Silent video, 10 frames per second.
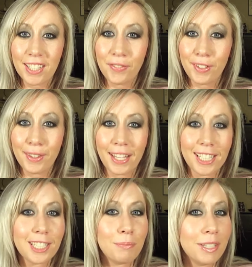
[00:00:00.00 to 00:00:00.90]
if you
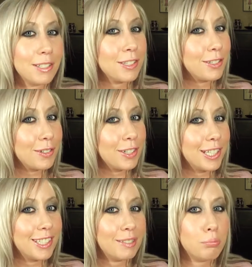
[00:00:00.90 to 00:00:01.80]
liked my
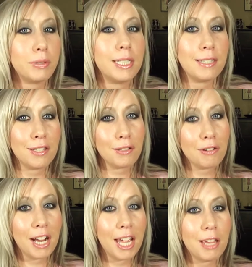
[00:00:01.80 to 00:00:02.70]
tutorial, please
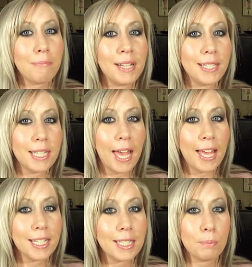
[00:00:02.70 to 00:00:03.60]
subscribe. It's
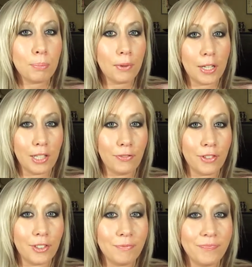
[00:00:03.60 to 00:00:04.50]
S
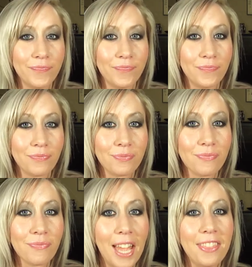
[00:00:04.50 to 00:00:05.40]
Blondieful.
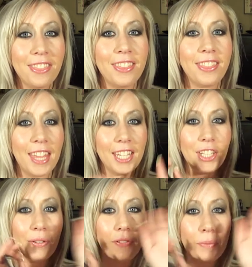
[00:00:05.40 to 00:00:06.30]

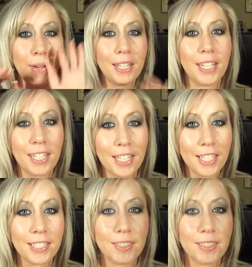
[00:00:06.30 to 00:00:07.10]
Thank you, everybody.